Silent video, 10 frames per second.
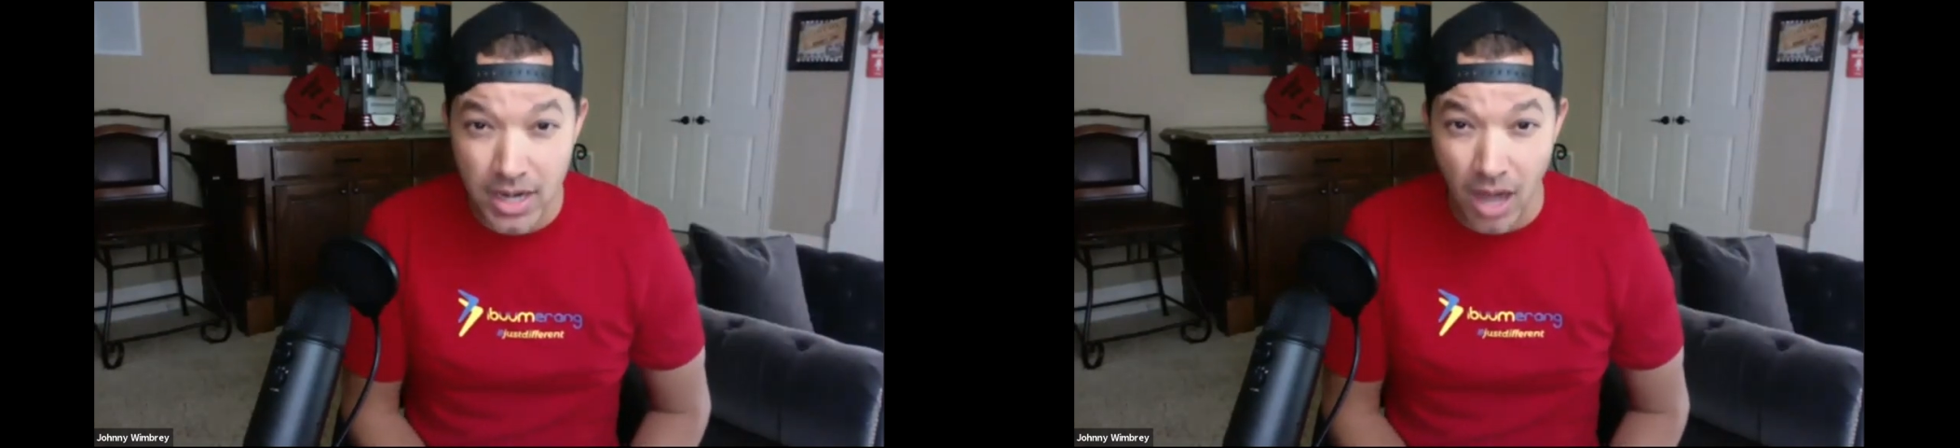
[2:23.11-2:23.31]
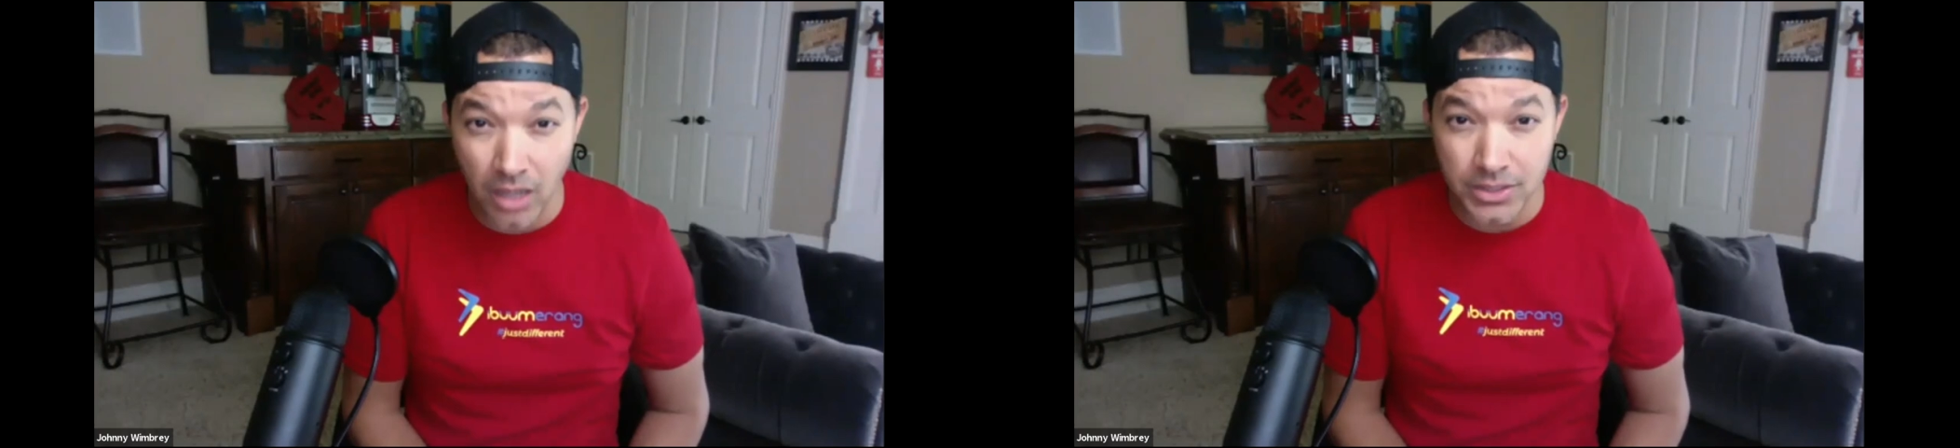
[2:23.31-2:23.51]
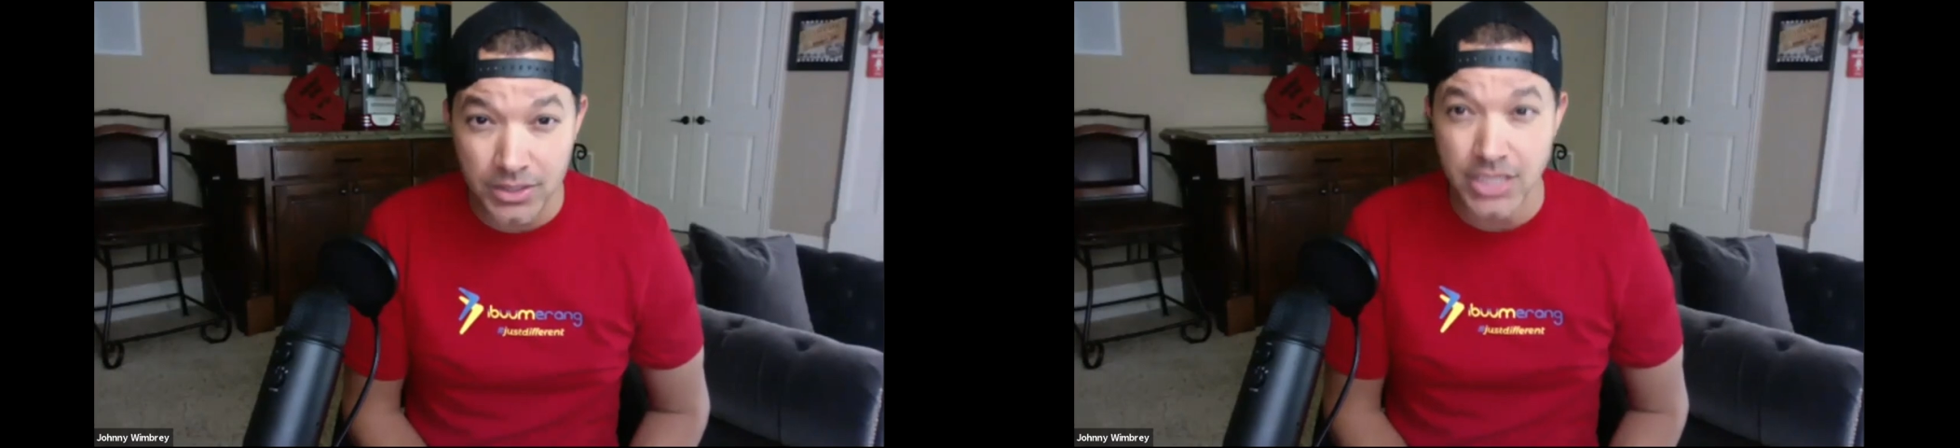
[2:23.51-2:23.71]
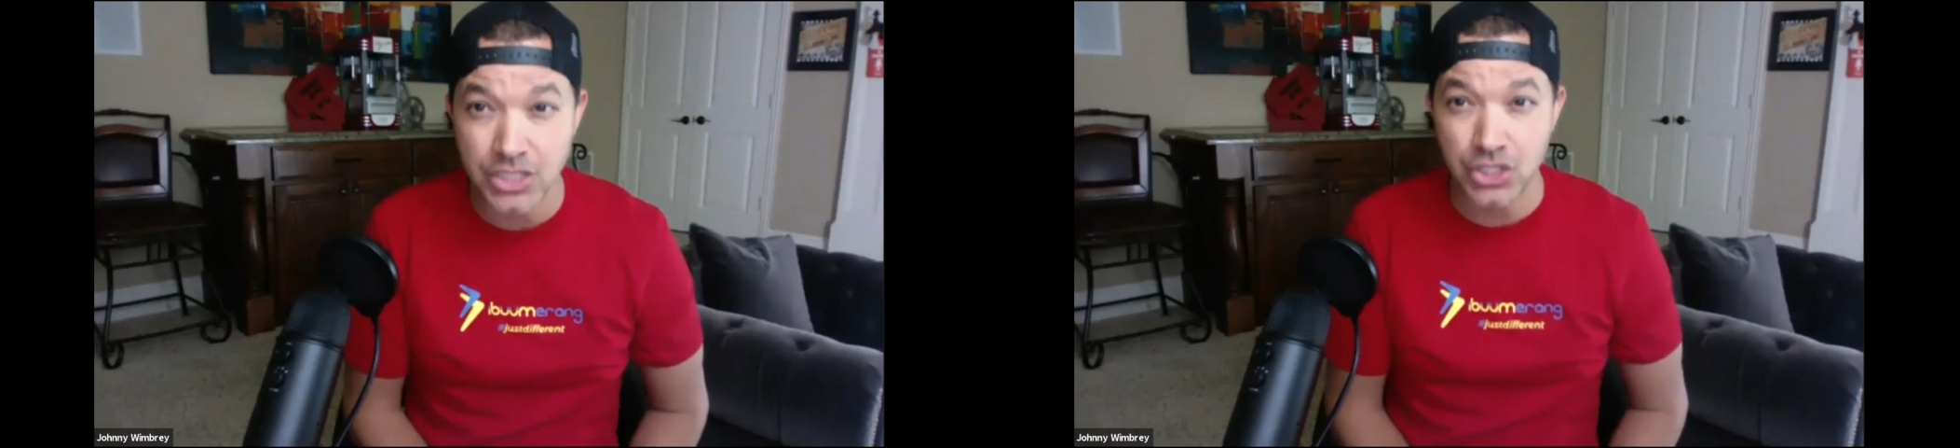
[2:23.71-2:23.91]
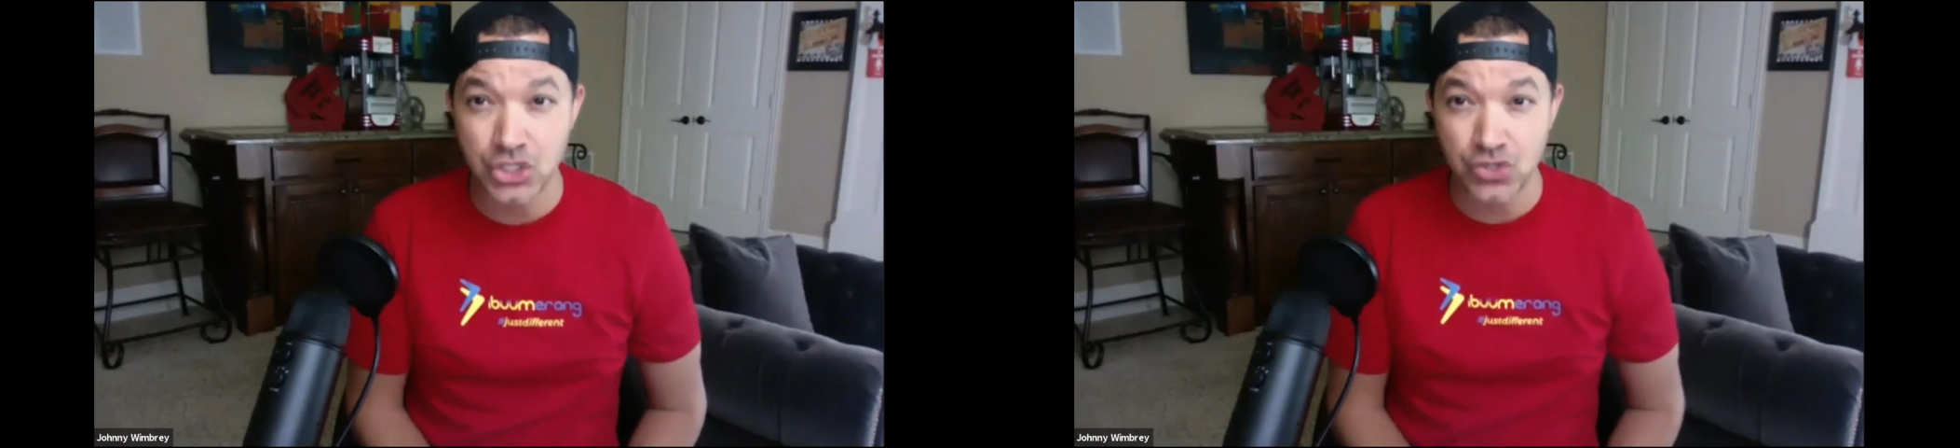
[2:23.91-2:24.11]
as a
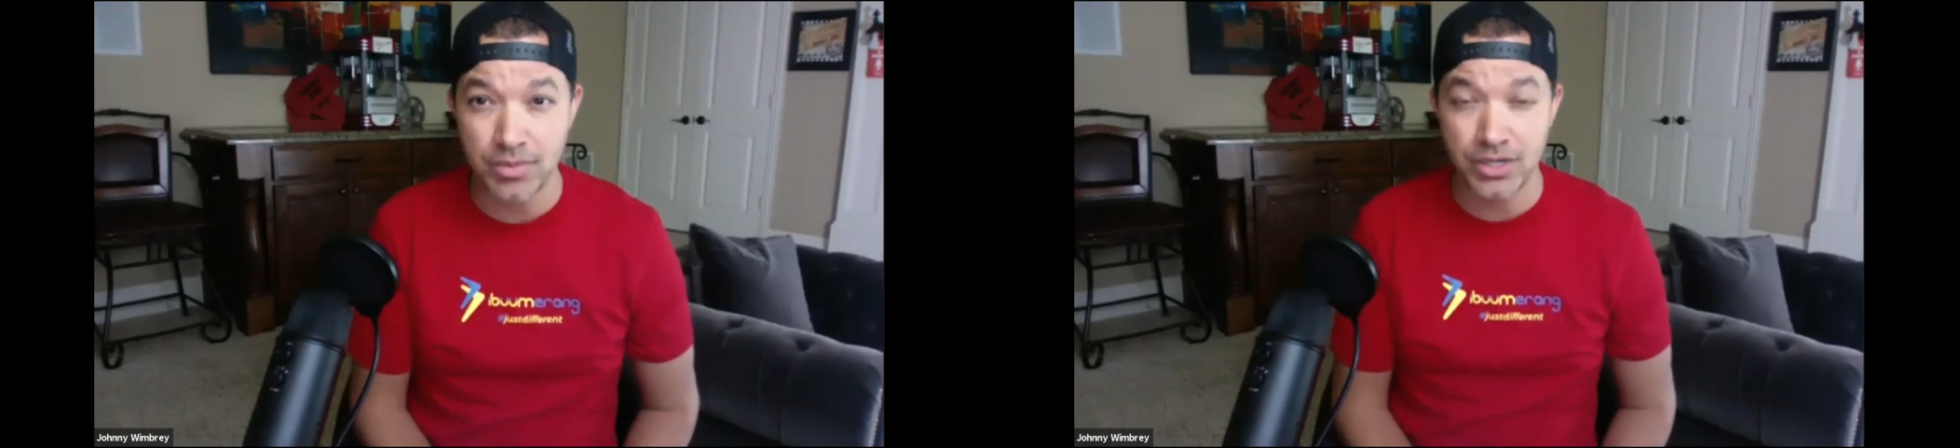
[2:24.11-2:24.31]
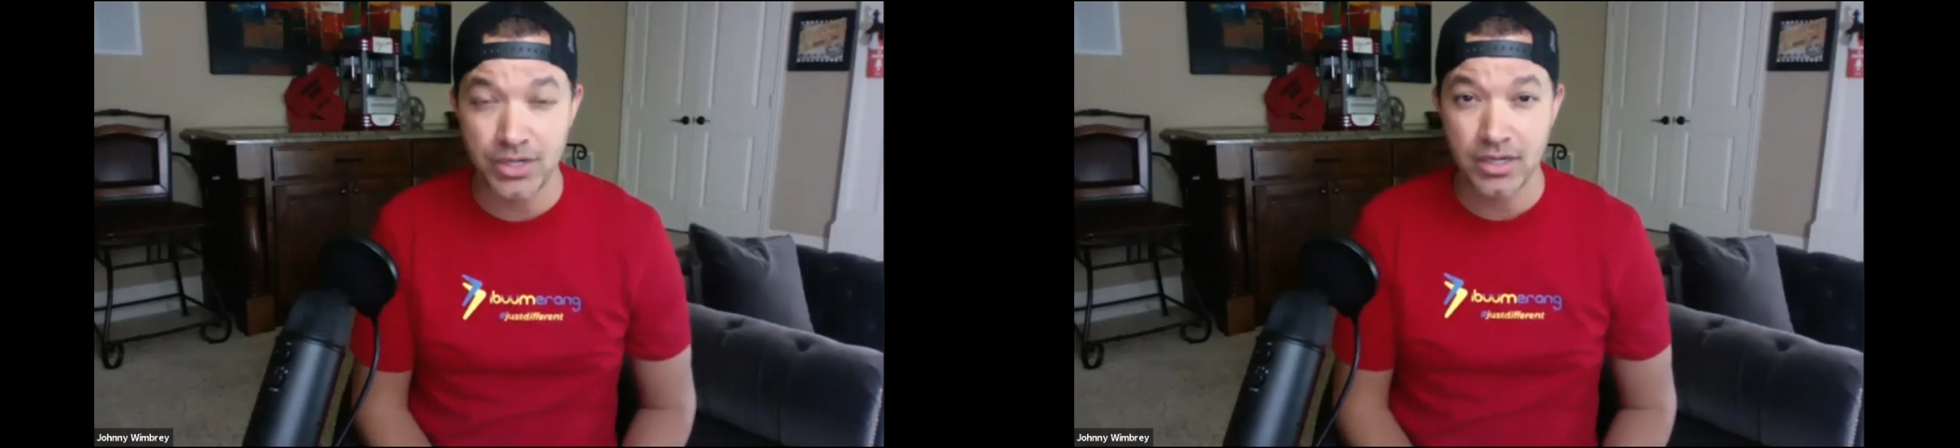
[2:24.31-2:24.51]
distributor